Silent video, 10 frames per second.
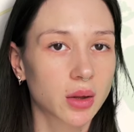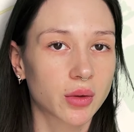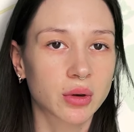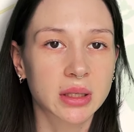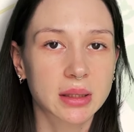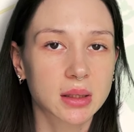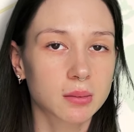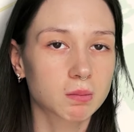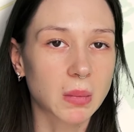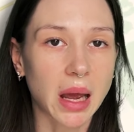There is
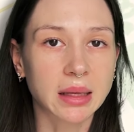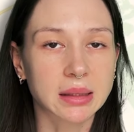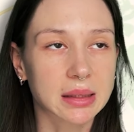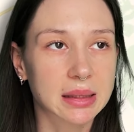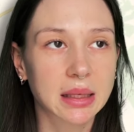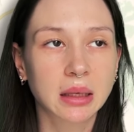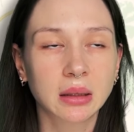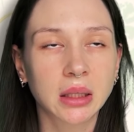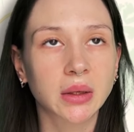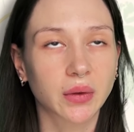a
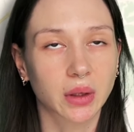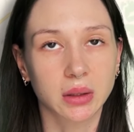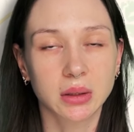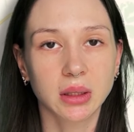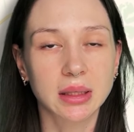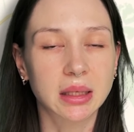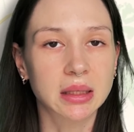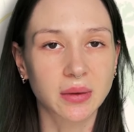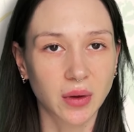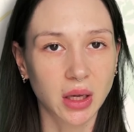significant
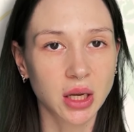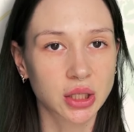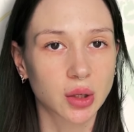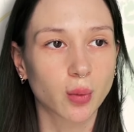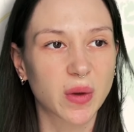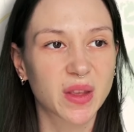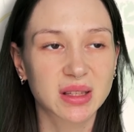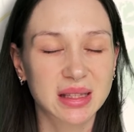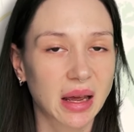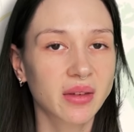intensification with
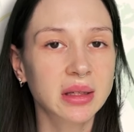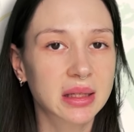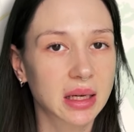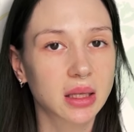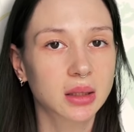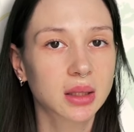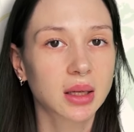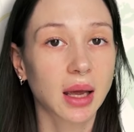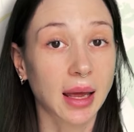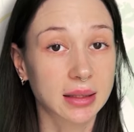17
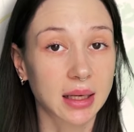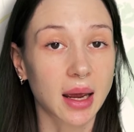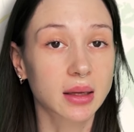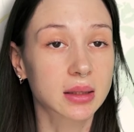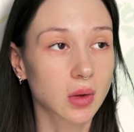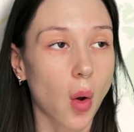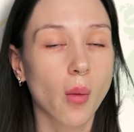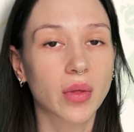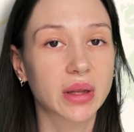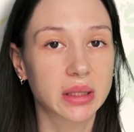attacks
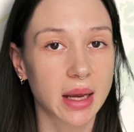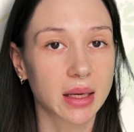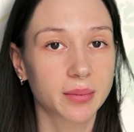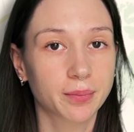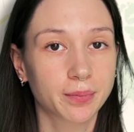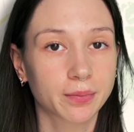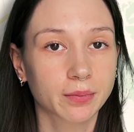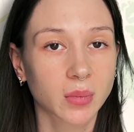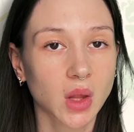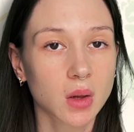over the day.
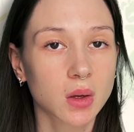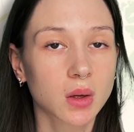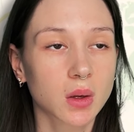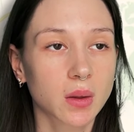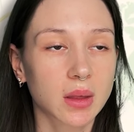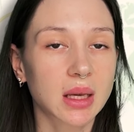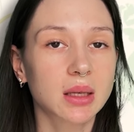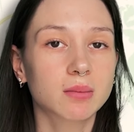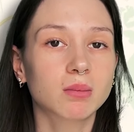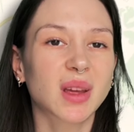
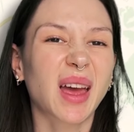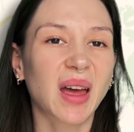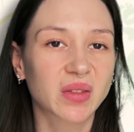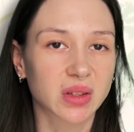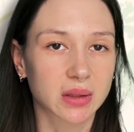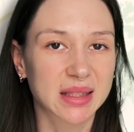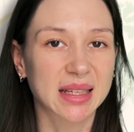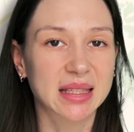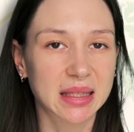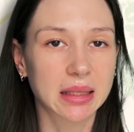They haven't
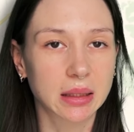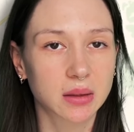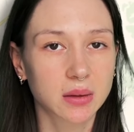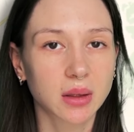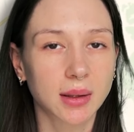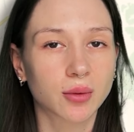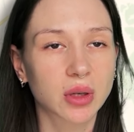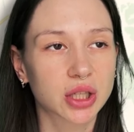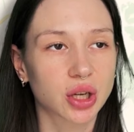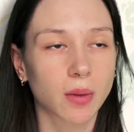succeeded in
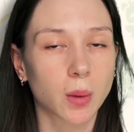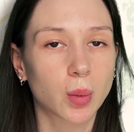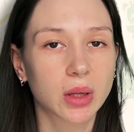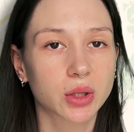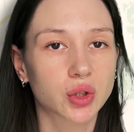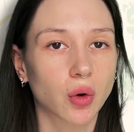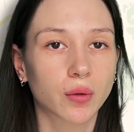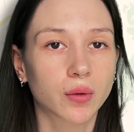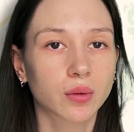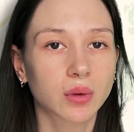reaching the village of
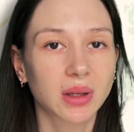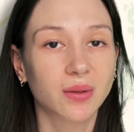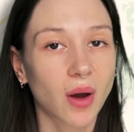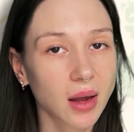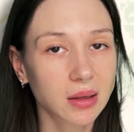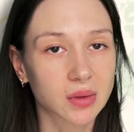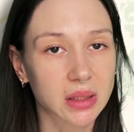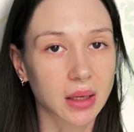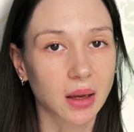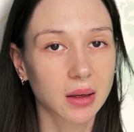
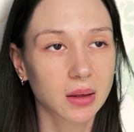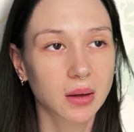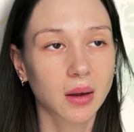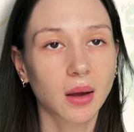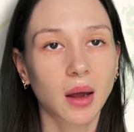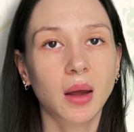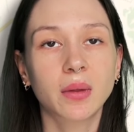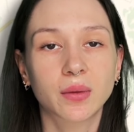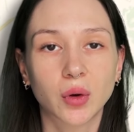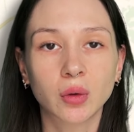Ivanivske,
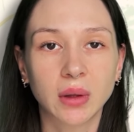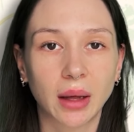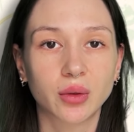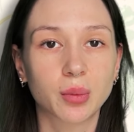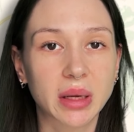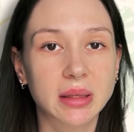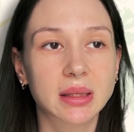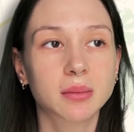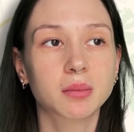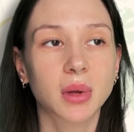and the front line remains